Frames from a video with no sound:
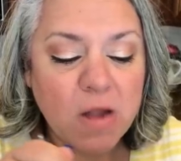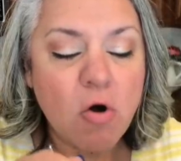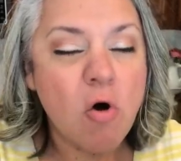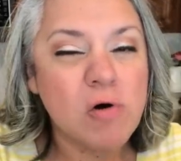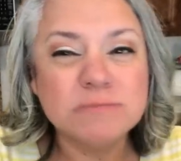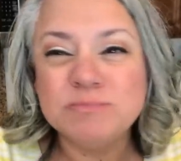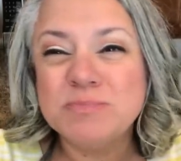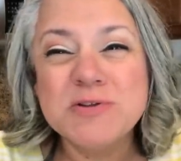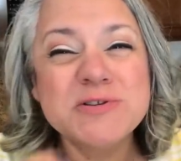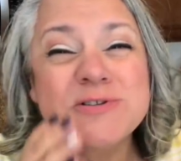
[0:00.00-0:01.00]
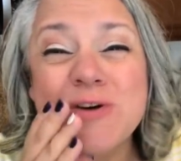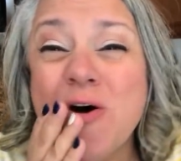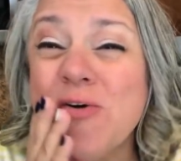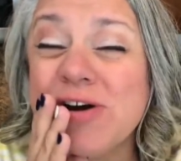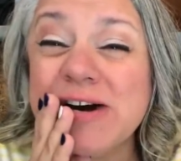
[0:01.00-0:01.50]
Oh,
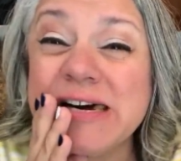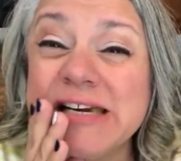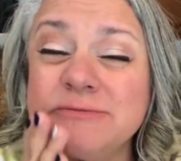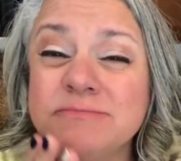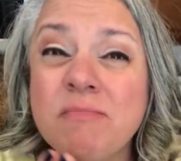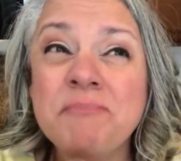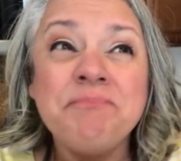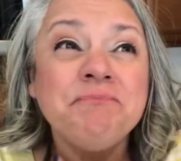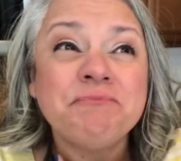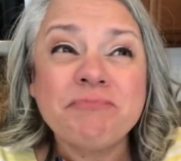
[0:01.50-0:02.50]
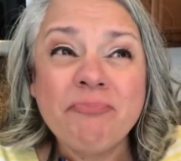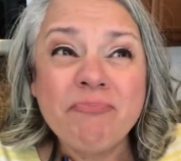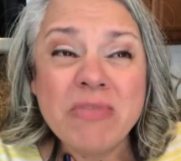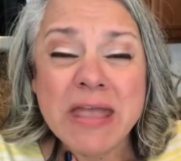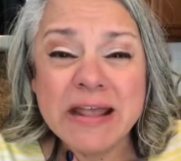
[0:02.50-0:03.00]
so good.
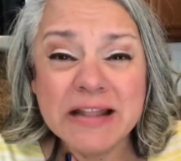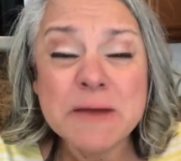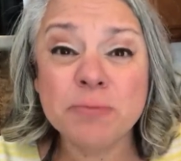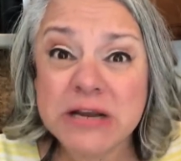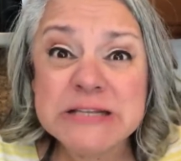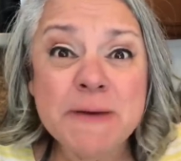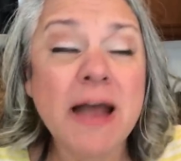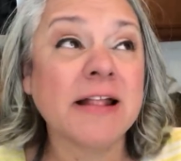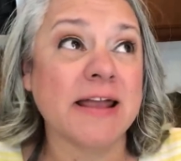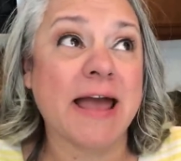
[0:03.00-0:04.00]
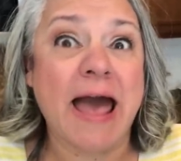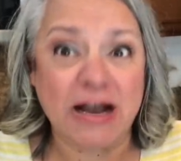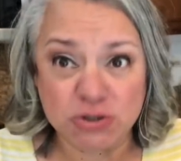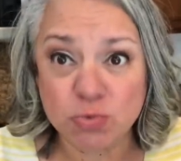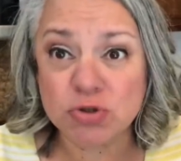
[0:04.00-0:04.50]
It like brings back like
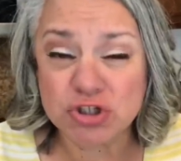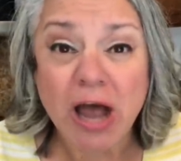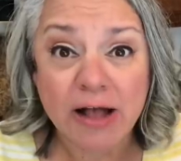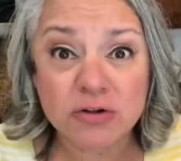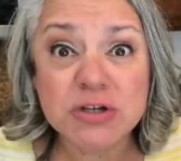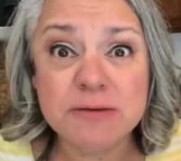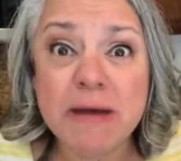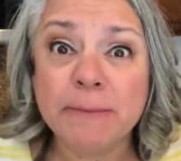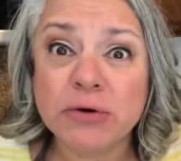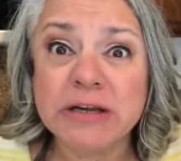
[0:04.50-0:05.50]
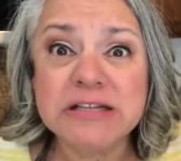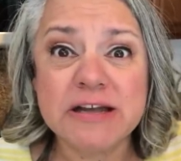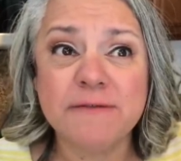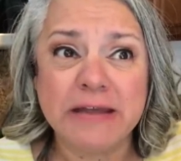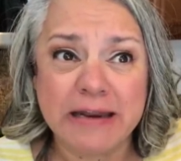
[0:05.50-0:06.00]
actual childhood memories
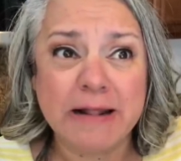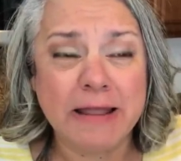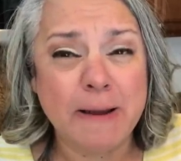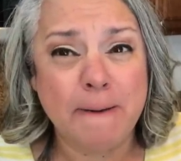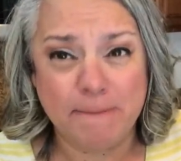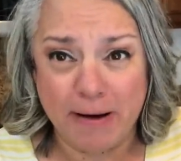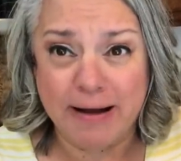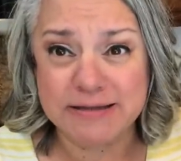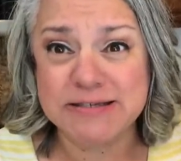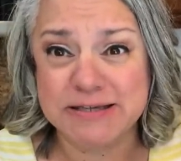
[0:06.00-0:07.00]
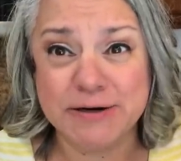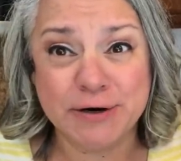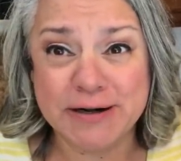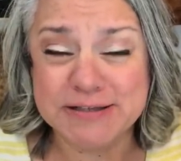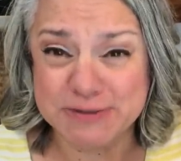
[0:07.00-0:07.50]
of eating like a box
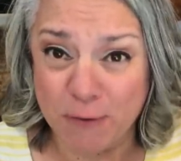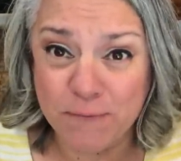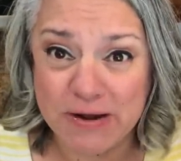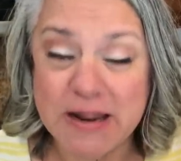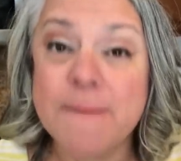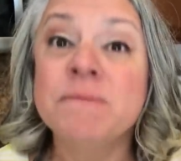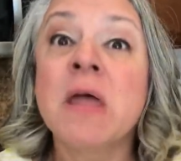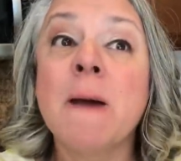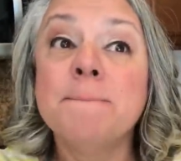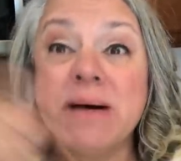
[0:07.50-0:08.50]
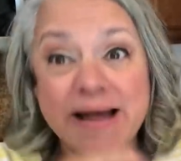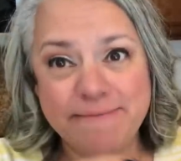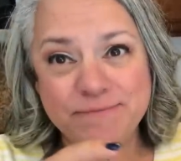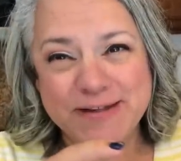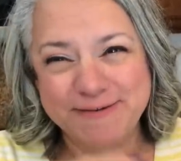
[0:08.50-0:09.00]
dinner. It's so funny.
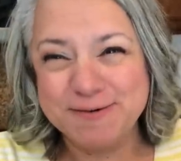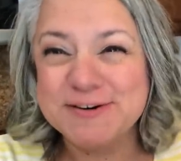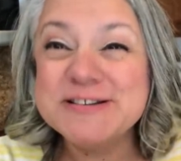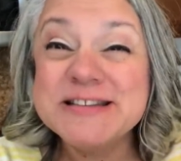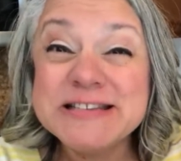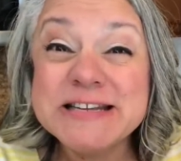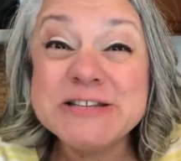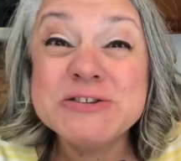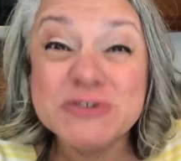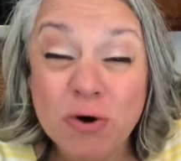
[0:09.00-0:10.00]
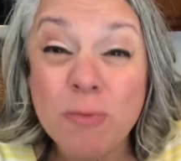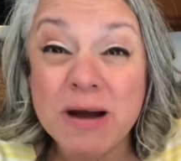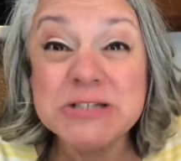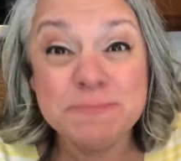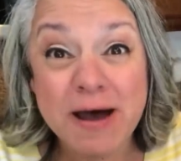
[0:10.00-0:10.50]
But of course, this is so
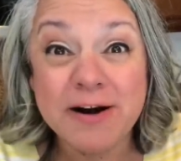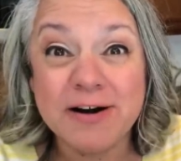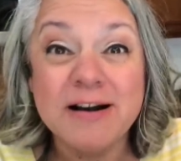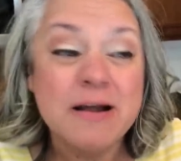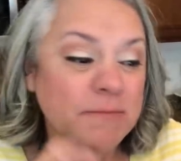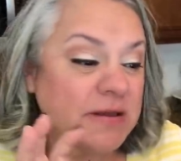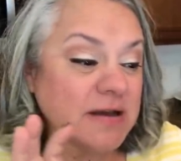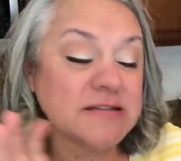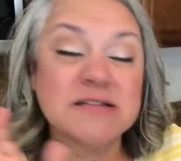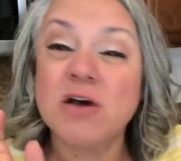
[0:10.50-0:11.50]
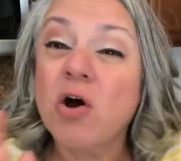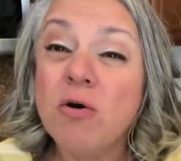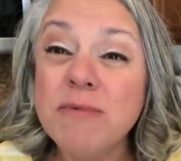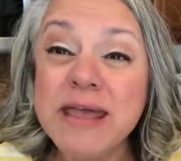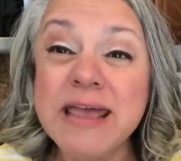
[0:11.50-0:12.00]
much better because it's
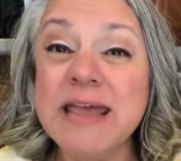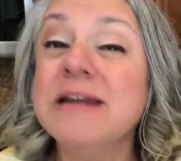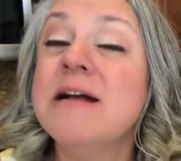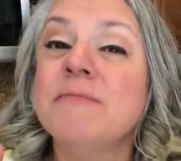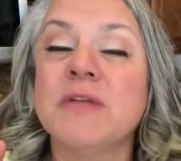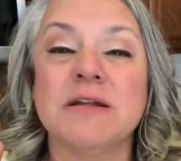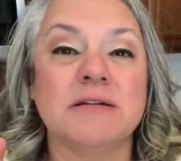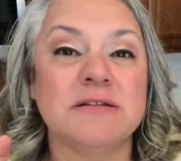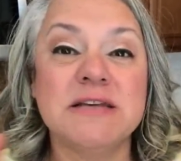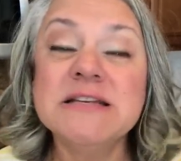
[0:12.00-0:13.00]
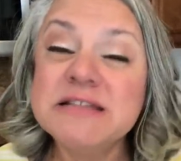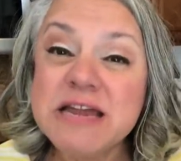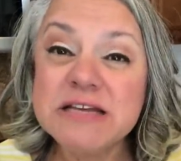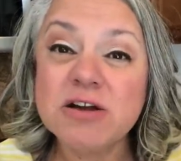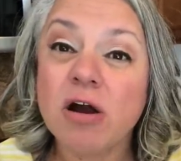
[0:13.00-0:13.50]
homemade. The
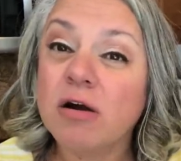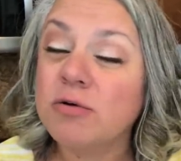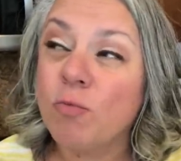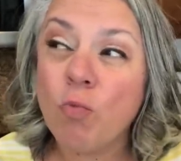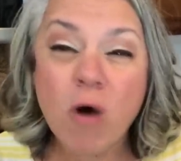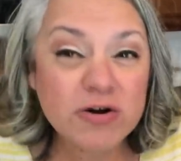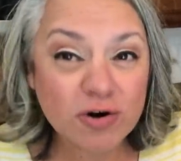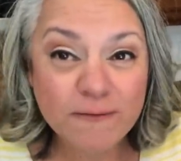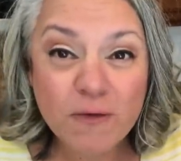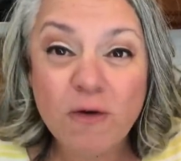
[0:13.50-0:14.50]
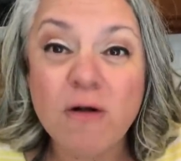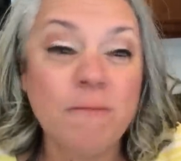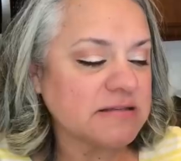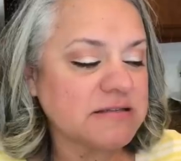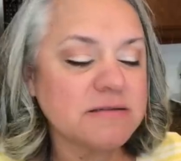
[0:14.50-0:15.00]
seasonings are
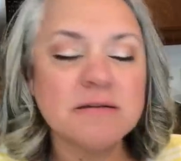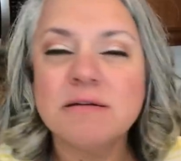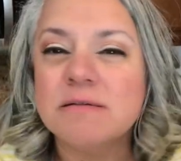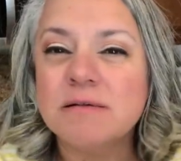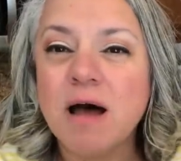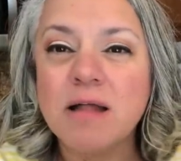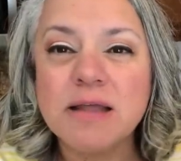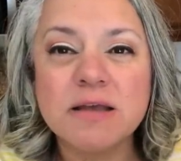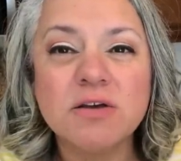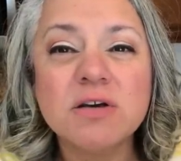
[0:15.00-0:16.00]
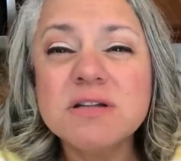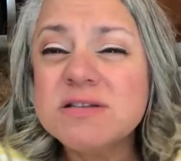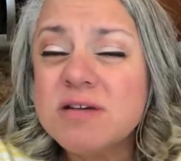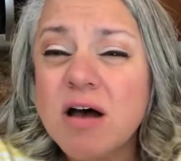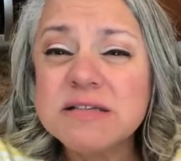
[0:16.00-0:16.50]
wonderful. It's got like a good
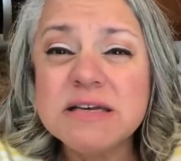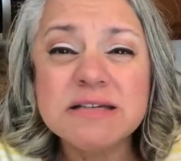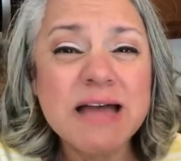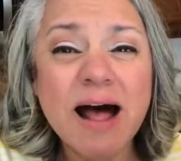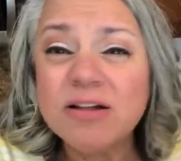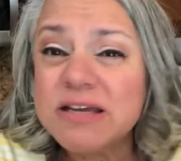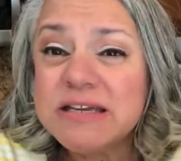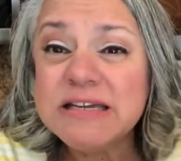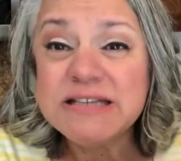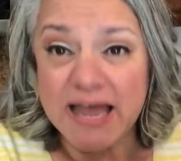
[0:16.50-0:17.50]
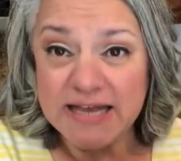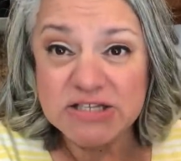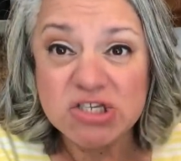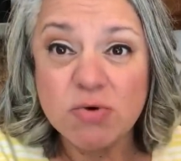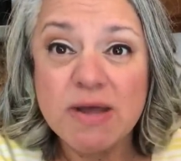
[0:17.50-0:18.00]
saucy Italian-y
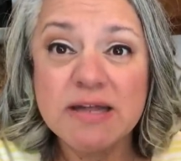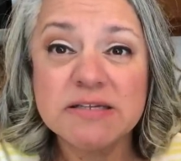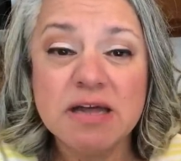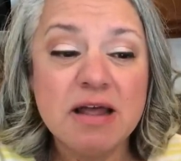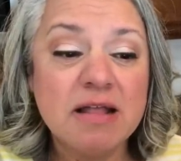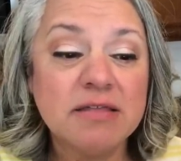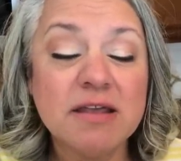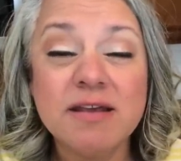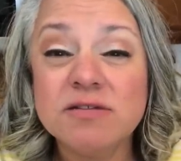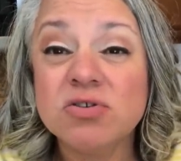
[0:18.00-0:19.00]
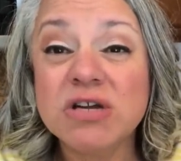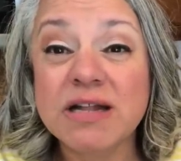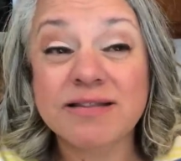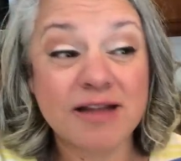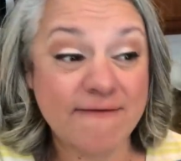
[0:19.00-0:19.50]
taste to it. The kids are
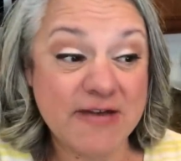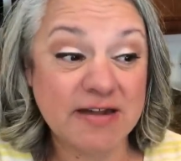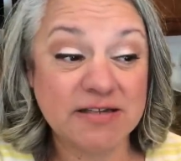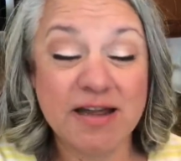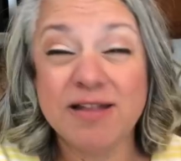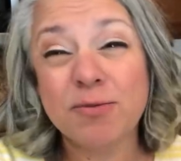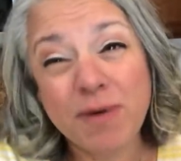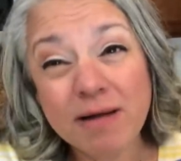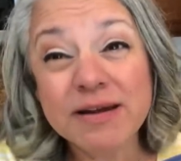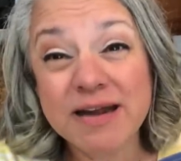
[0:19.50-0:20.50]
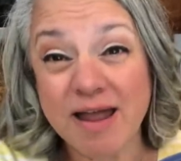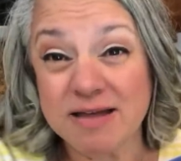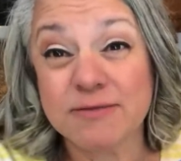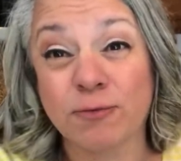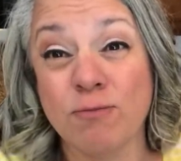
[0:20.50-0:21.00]
gonna love it, and they're probably gonna
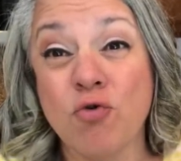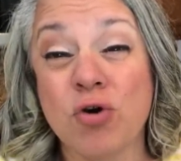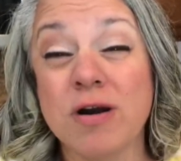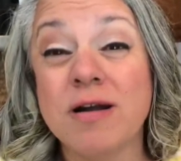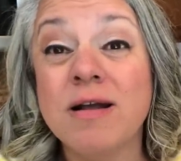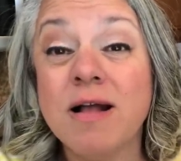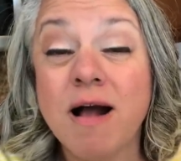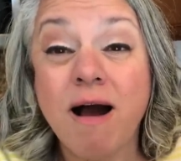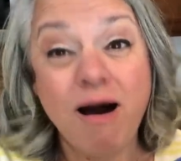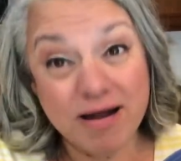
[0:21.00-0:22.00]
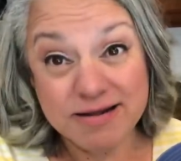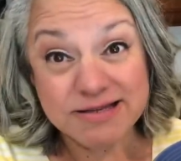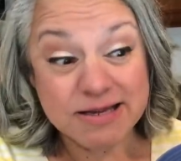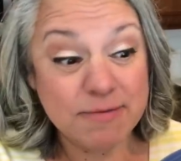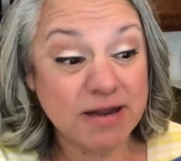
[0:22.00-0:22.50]
ask for more,
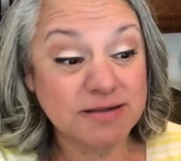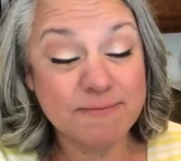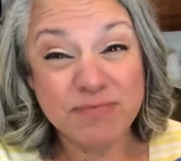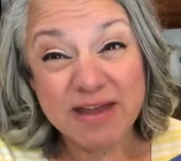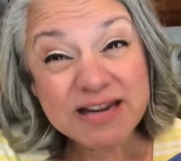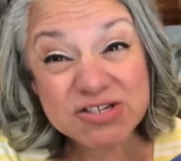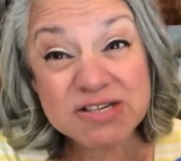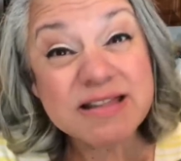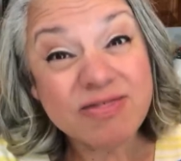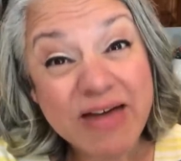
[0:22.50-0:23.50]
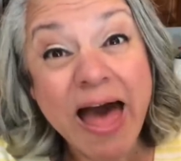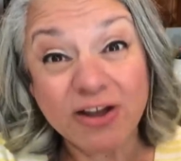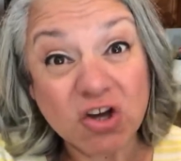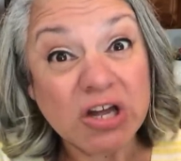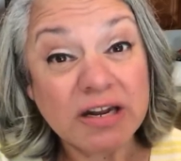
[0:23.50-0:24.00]
honestly, because it is just
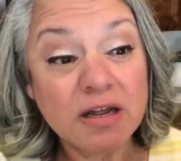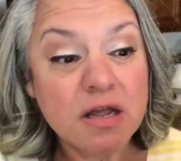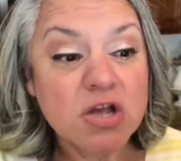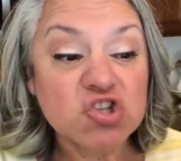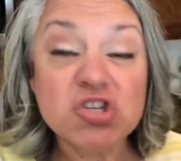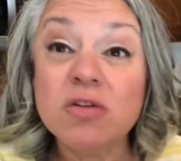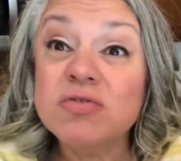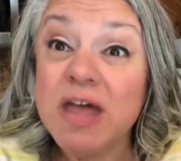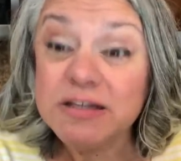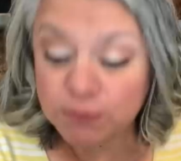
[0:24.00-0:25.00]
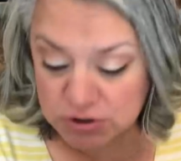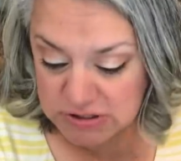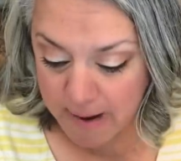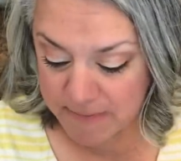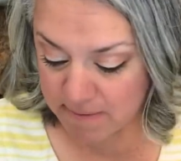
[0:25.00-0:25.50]
that good. So thanks for
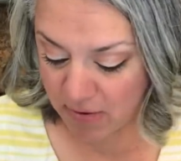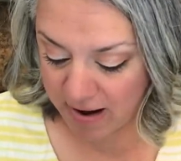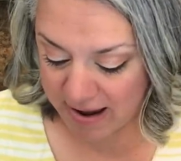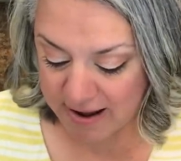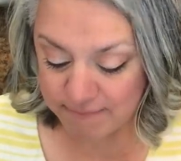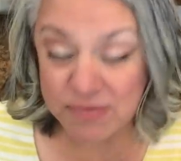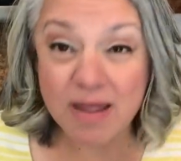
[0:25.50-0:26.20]
stopping by.